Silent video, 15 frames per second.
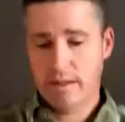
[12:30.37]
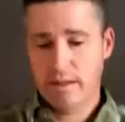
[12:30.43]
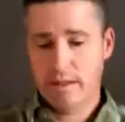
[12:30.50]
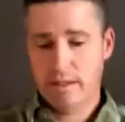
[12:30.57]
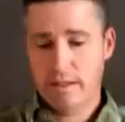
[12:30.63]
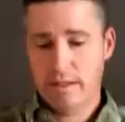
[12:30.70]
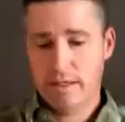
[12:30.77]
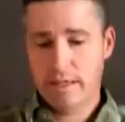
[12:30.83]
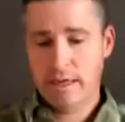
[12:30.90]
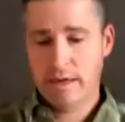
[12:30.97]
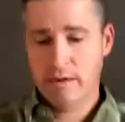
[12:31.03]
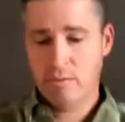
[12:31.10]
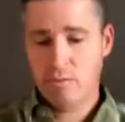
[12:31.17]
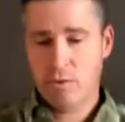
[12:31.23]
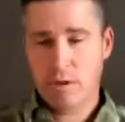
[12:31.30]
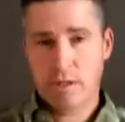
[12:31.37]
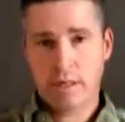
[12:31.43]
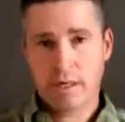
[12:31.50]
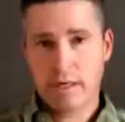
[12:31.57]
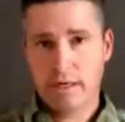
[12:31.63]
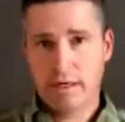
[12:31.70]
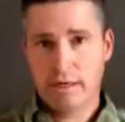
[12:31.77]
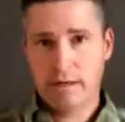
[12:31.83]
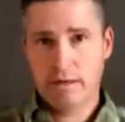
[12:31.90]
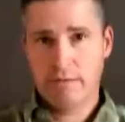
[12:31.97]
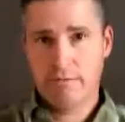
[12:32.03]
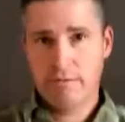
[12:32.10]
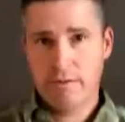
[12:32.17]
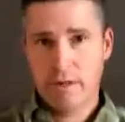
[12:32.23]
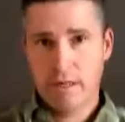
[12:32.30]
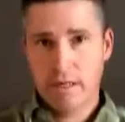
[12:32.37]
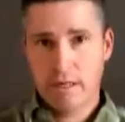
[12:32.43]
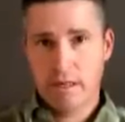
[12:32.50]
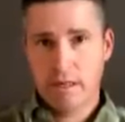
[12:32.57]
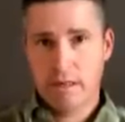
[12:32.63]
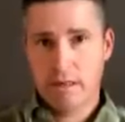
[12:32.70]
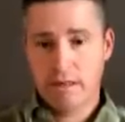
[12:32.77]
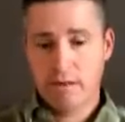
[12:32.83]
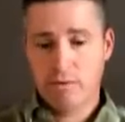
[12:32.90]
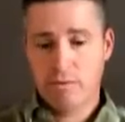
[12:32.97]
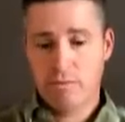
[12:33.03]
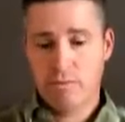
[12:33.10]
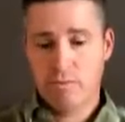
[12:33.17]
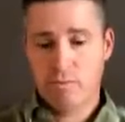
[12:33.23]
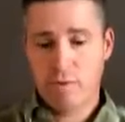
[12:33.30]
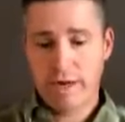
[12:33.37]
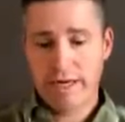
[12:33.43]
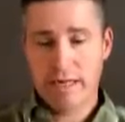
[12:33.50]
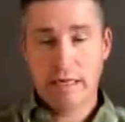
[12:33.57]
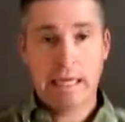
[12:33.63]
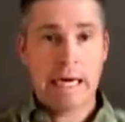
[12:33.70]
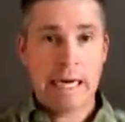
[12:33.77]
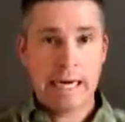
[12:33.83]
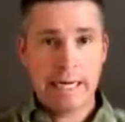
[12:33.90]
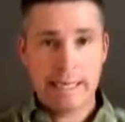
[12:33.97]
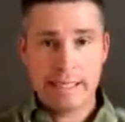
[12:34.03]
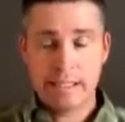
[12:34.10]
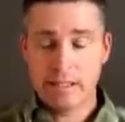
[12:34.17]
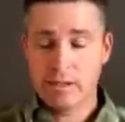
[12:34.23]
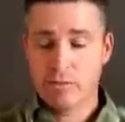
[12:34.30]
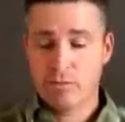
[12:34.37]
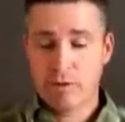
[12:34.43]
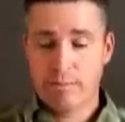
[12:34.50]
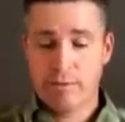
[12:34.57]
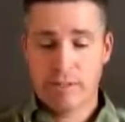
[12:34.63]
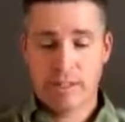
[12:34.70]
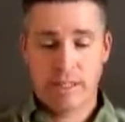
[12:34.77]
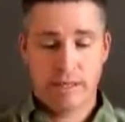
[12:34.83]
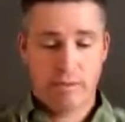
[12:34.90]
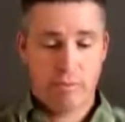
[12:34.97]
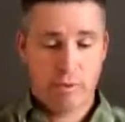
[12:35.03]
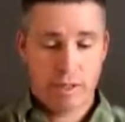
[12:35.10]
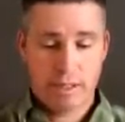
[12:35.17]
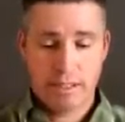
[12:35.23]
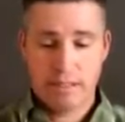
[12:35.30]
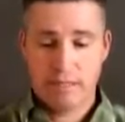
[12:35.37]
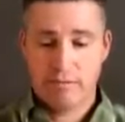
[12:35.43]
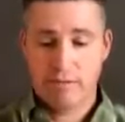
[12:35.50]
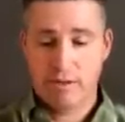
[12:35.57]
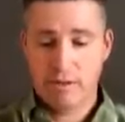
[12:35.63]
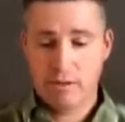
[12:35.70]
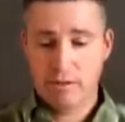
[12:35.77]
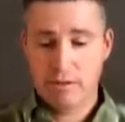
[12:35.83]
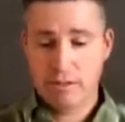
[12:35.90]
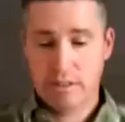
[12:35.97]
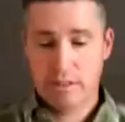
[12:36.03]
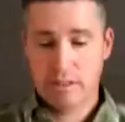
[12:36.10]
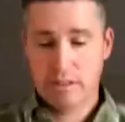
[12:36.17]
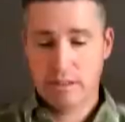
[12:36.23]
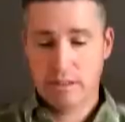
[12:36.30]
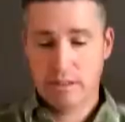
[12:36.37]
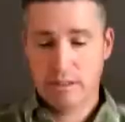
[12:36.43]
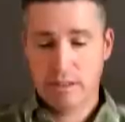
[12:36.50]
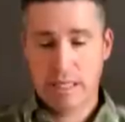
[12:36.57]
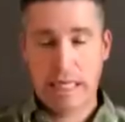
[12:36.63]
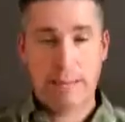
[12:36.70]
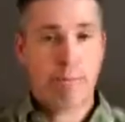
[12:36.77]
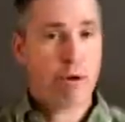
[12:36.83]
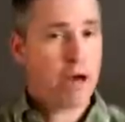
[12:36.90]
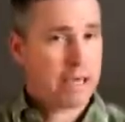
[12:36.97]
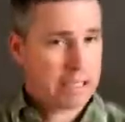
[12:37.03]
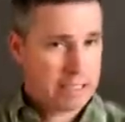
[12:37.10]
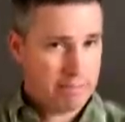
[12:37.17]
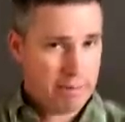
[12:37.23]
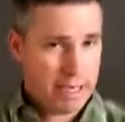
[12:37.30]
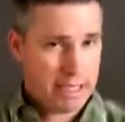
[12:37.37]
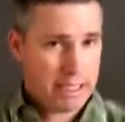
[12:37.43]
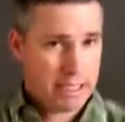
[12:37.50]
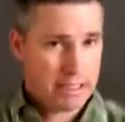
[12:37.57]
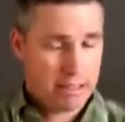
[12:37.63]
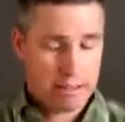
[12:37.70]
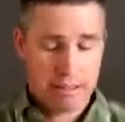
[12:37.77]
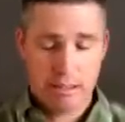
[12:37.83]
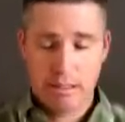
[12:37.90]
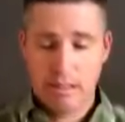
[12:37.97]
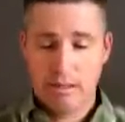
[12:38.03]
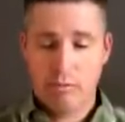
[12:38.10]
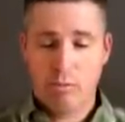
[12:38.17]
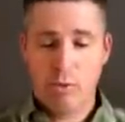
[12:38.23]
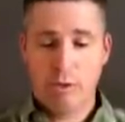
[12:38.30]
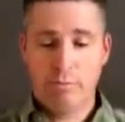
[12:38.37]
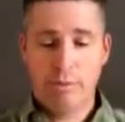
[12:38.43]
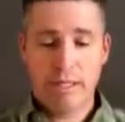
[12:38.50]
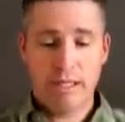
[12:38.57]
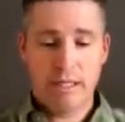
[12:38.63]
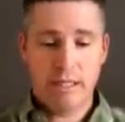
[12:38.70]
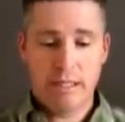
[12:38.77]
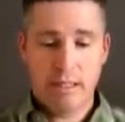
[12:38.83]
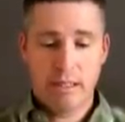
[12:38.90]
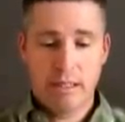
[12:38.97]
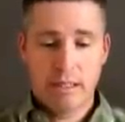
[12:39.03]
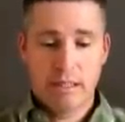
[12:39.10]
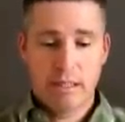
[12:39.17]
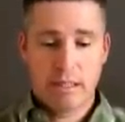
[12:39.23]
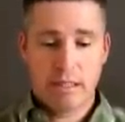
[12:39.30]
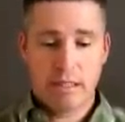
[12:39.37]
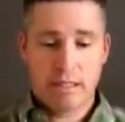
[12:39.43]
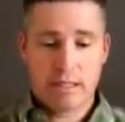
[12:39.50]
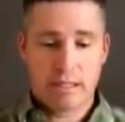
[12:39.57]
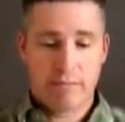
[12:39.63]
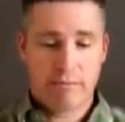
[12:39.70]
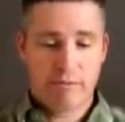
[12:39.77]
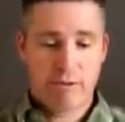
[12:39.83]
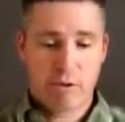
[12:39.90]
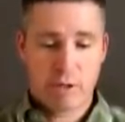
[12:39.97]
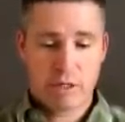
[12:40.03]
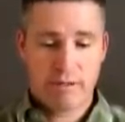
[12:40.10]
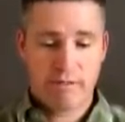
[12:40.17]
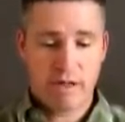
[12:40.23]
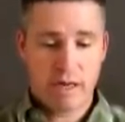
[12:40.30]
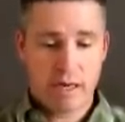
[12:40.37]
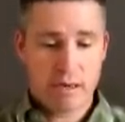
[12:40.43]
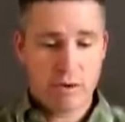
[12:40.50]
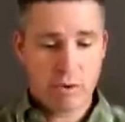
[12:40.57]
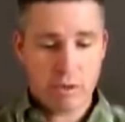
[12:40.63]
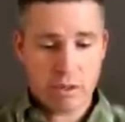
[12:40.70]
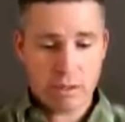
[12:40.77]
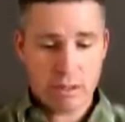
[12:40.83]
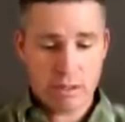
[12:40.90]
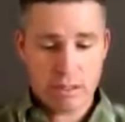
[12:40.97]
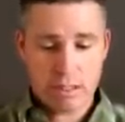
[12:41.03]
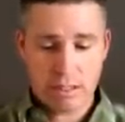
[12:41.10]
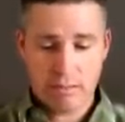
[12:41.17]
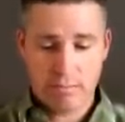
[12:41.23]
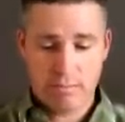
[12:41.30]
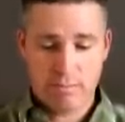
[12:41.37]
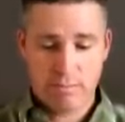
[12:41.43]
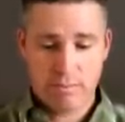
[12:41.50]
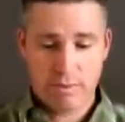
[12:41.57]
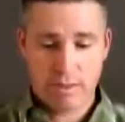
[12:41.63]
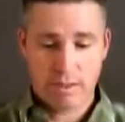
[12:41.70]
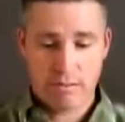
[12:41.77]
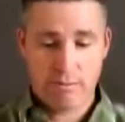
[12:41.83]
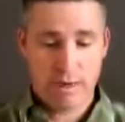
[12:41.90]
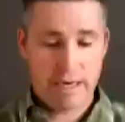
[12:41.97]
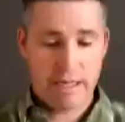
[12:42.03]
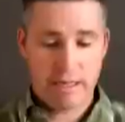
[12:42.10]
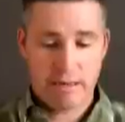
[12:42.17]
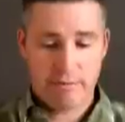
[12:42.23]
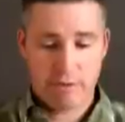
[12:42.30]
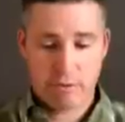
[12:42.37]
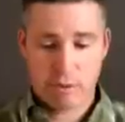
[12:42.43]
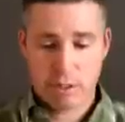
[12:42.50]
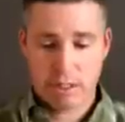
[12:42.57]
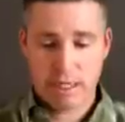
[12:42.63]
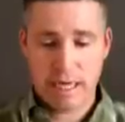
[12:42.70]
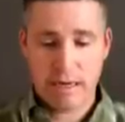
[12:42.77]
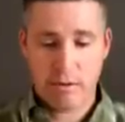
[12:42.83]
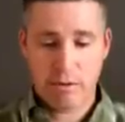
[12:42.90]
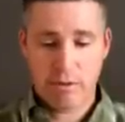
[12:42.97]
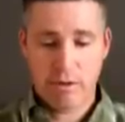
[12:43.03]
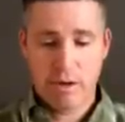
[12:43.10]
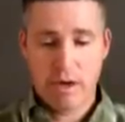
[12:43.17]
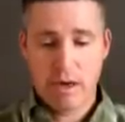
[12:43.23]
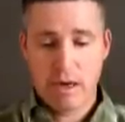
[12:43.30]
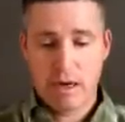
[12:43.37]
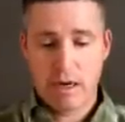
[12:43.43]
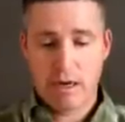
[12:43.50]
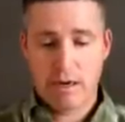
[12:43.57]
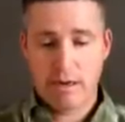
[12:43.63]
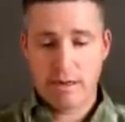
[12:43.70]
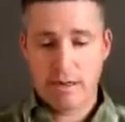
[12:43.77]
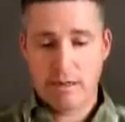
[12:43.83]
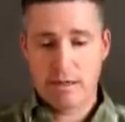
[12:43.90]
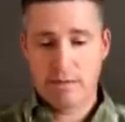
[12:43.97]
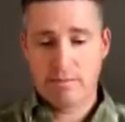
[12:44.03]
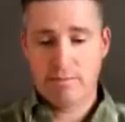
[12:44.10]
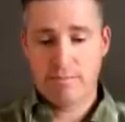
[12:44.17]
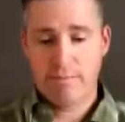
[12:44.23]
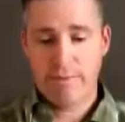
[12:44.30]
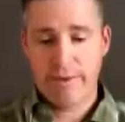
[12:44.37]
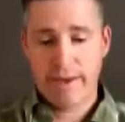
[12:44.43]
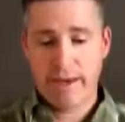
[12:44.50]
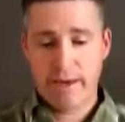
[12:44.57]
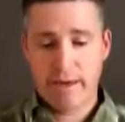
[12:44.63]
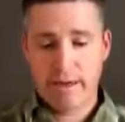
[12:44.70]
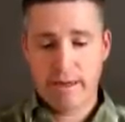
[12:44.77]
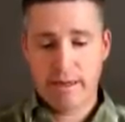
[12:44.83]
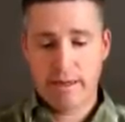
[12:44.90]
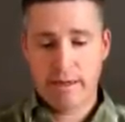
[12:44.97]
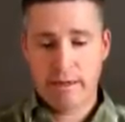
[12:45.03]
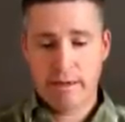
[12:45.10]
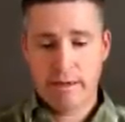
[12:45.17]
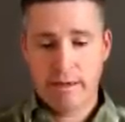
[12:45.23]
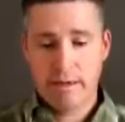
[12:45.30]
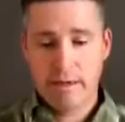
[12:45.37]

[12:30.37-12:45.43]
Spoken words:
The network of red lines represent where these flows, in approximation, would be. Some, of course, have gone north, some, or many, of course, south. And